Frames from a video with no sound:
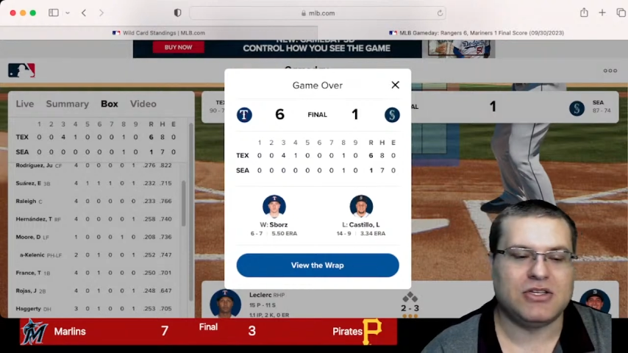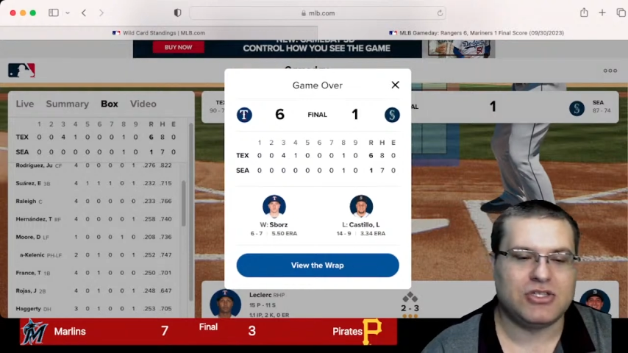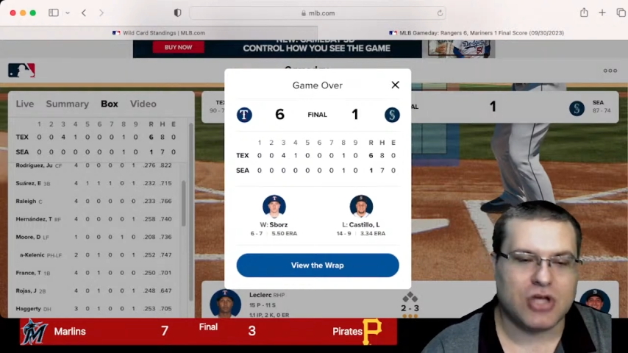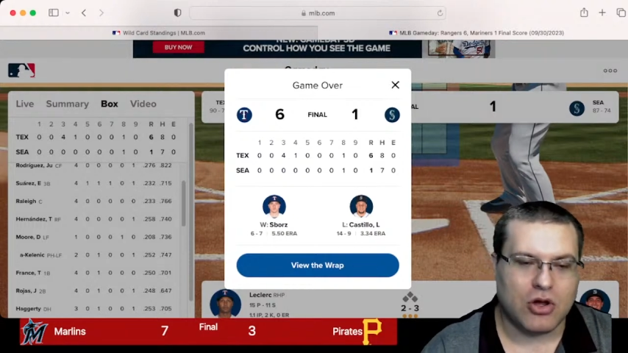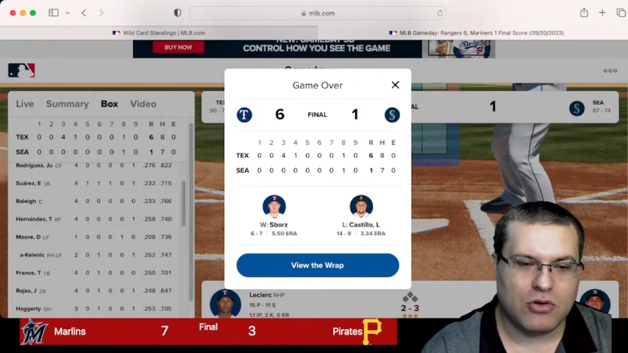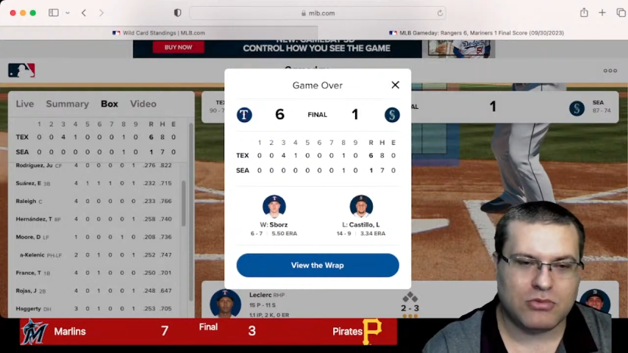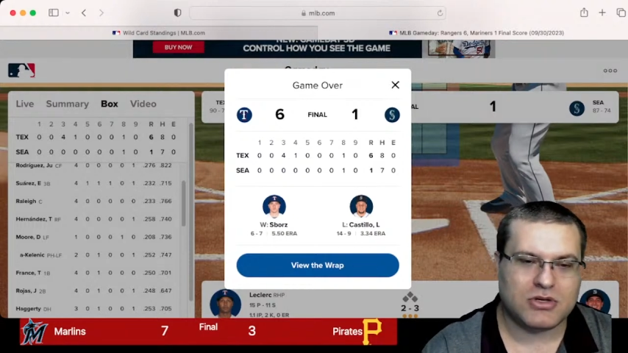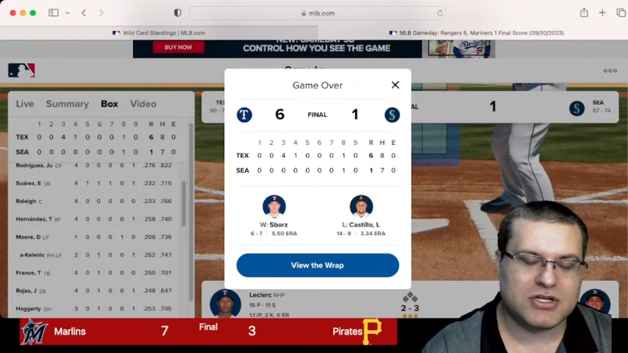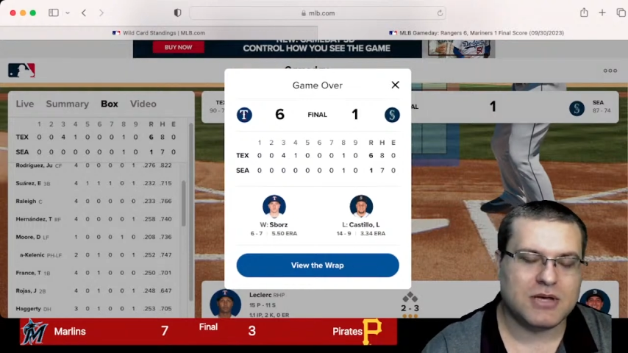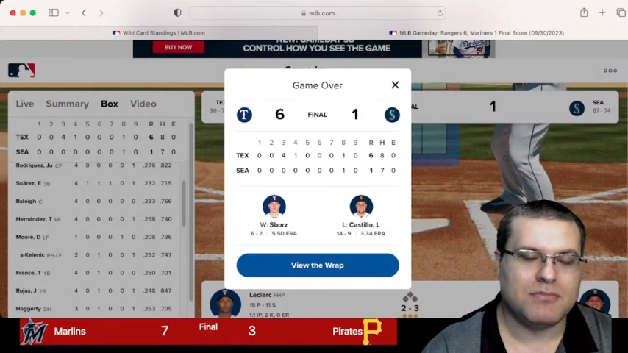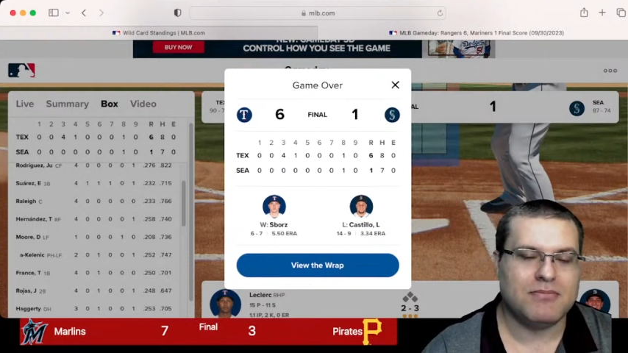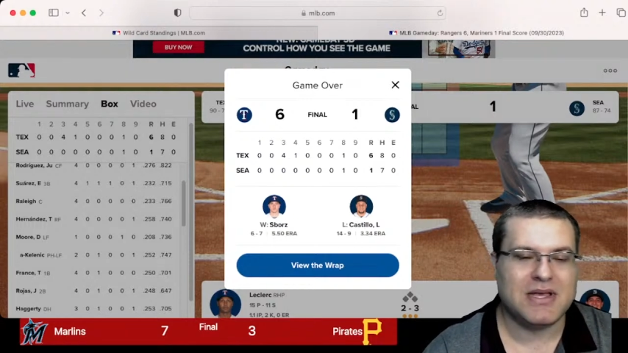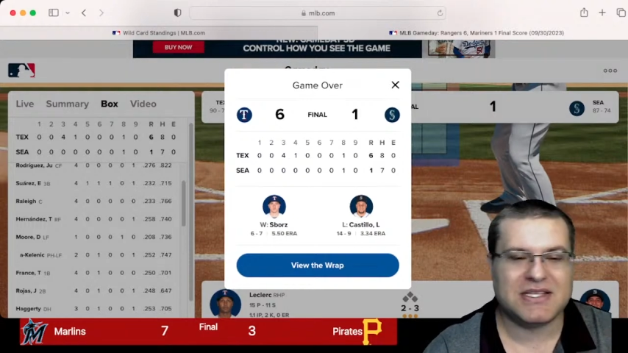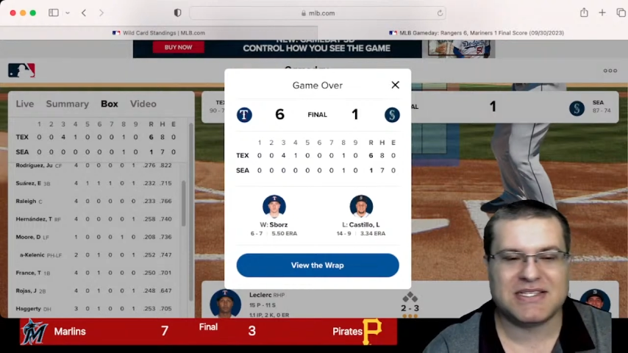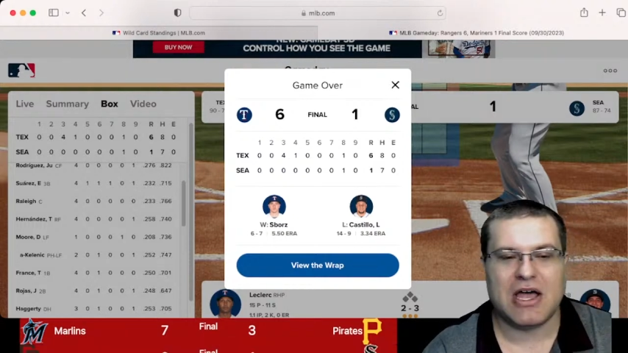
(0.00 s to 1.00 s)
Don't
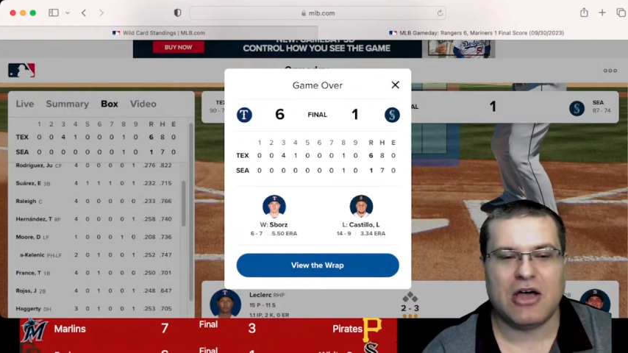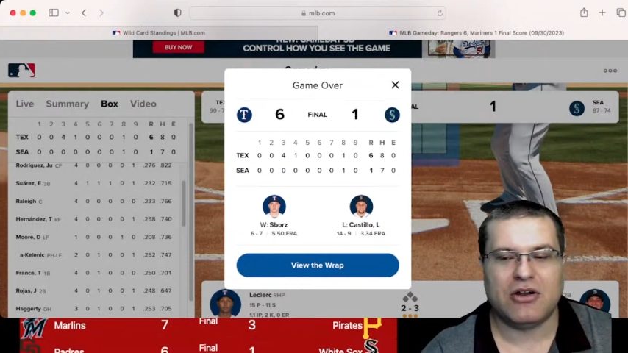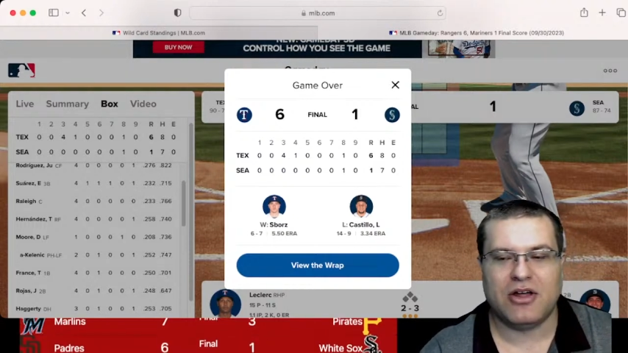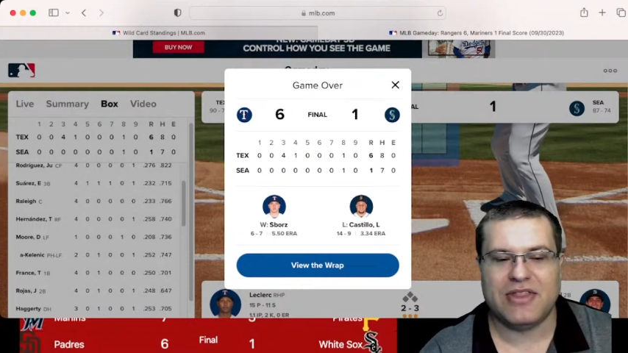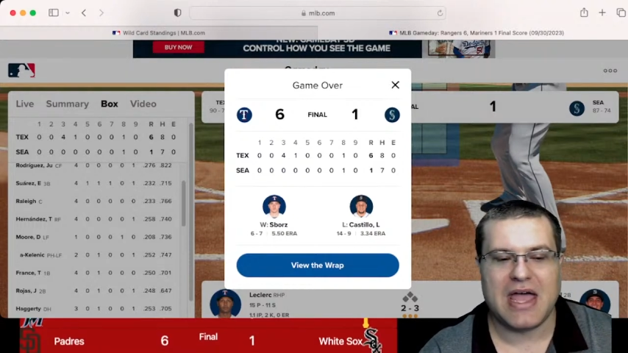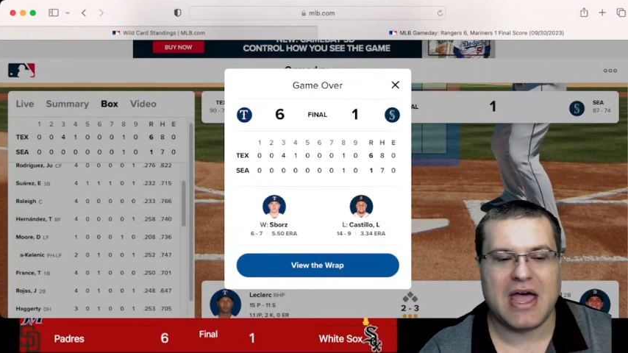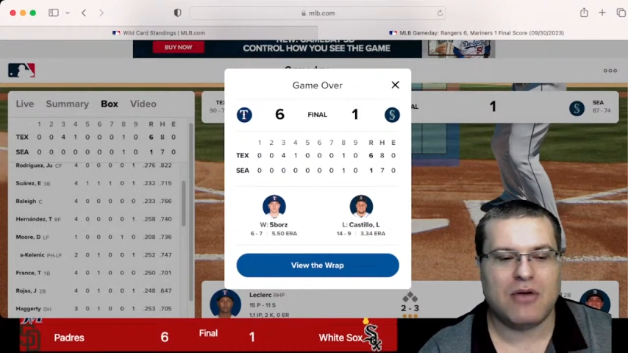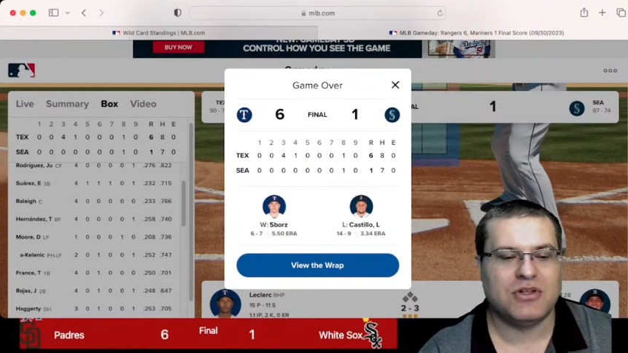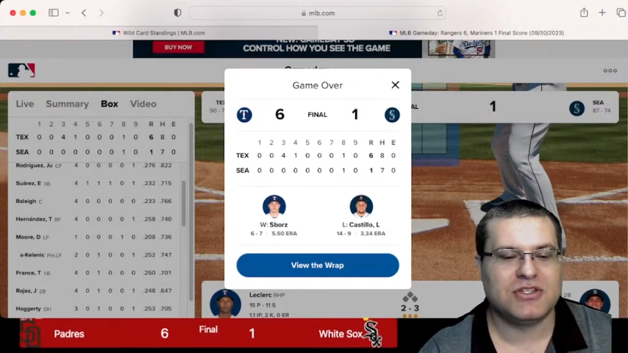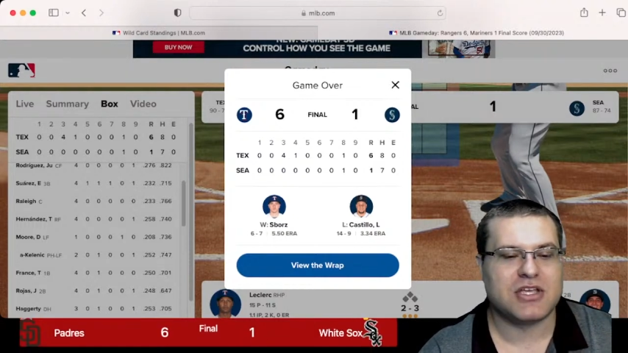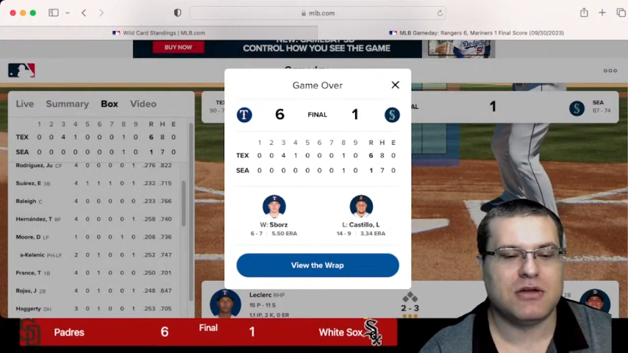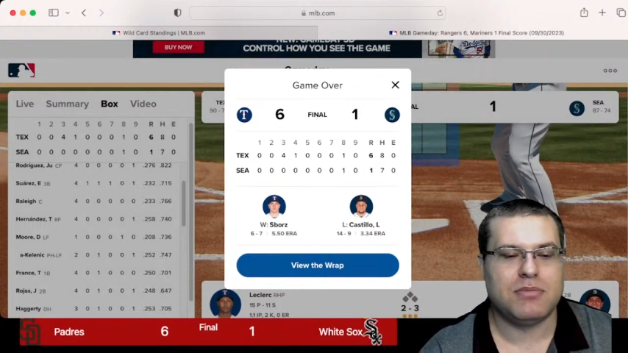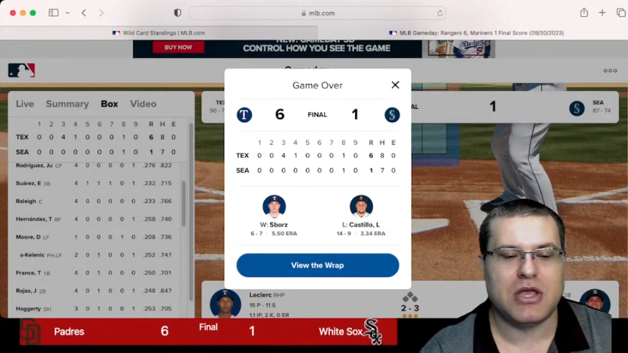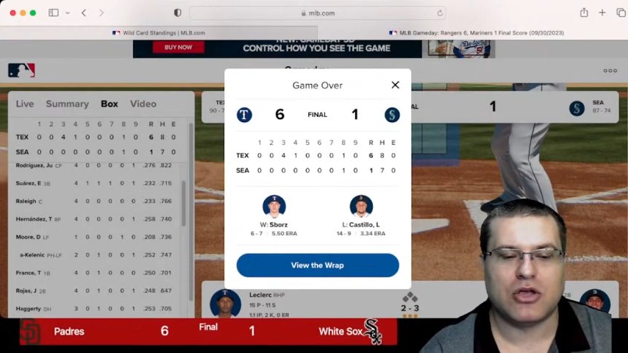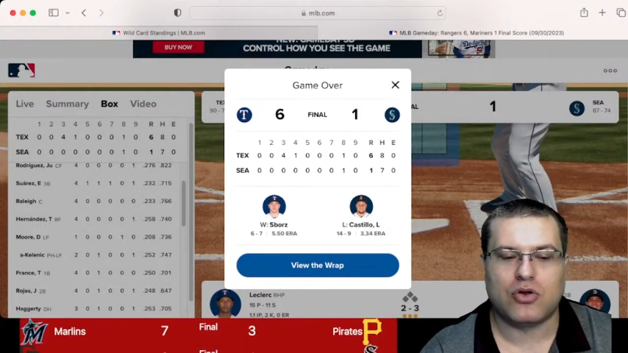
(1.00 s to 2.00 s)
miss out on that one. It's
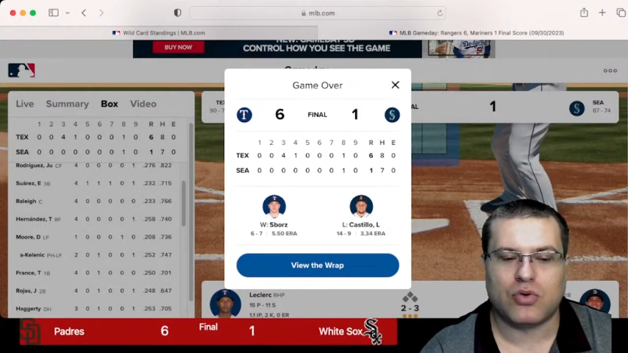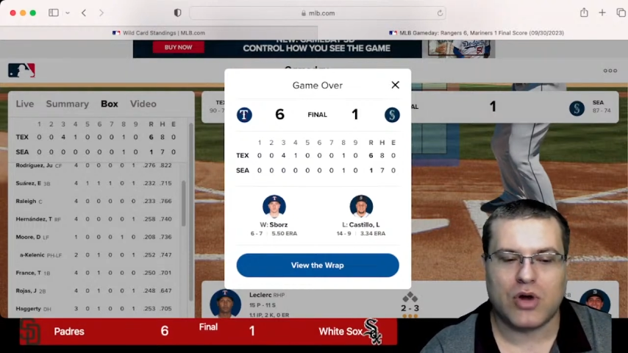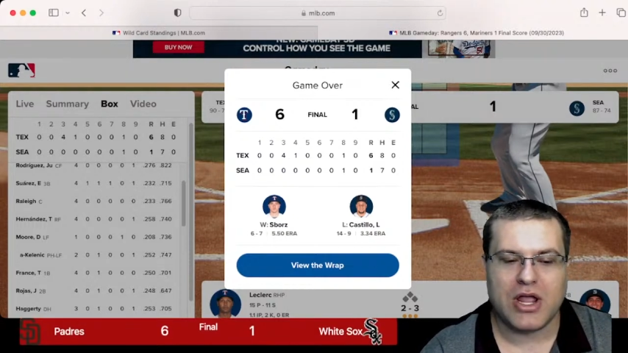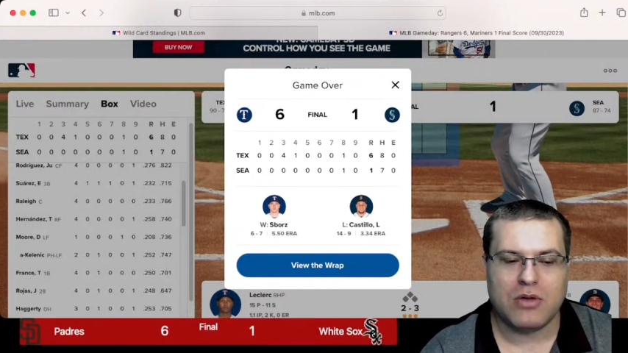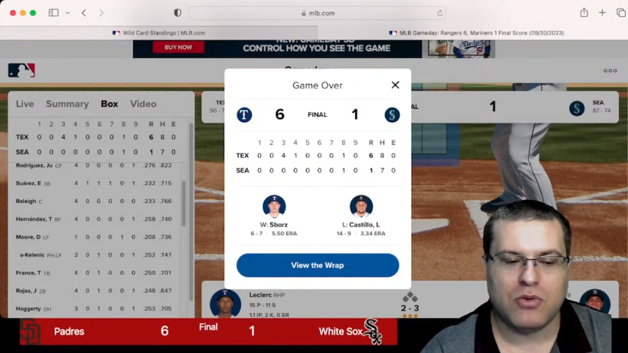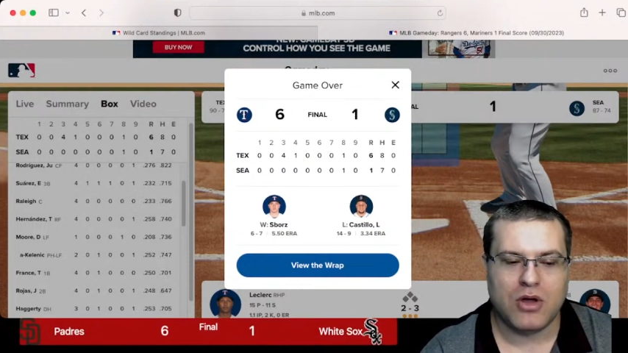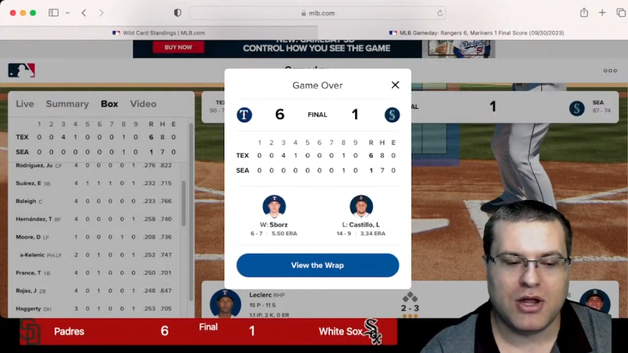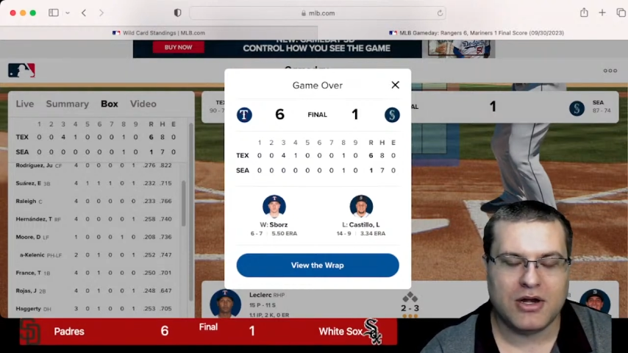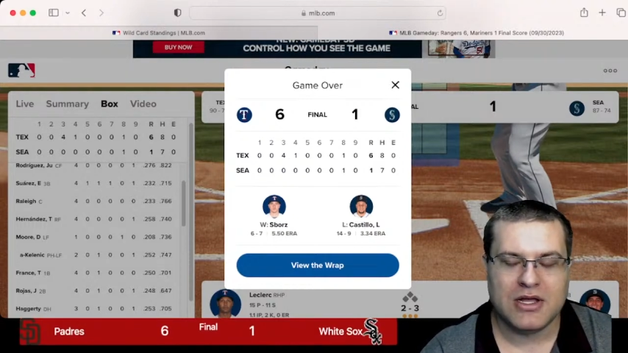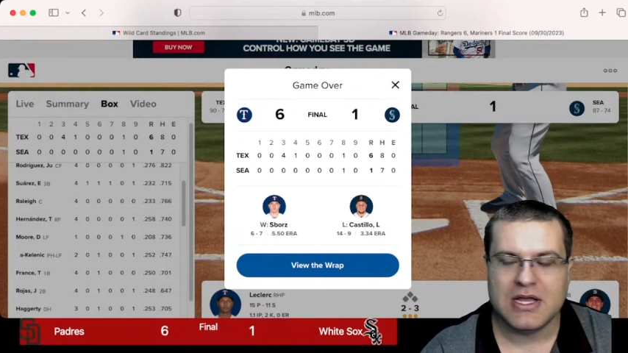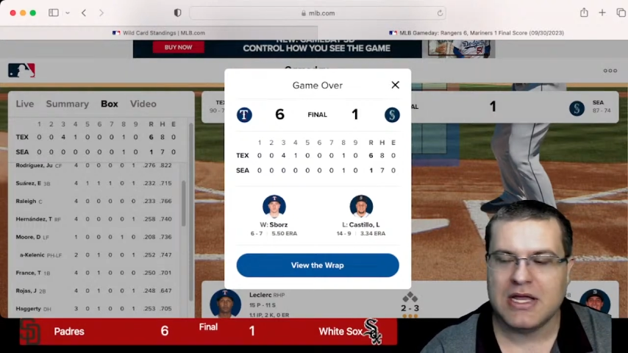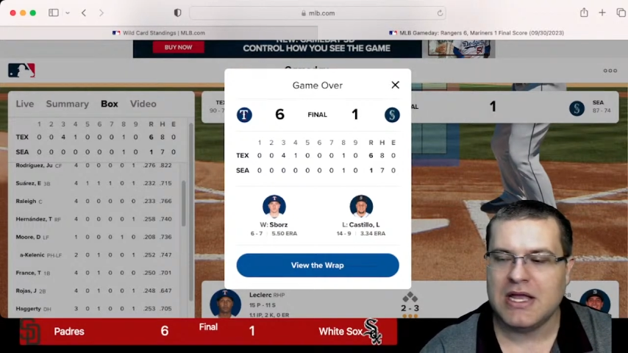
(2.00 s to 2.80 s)
going to be a great one.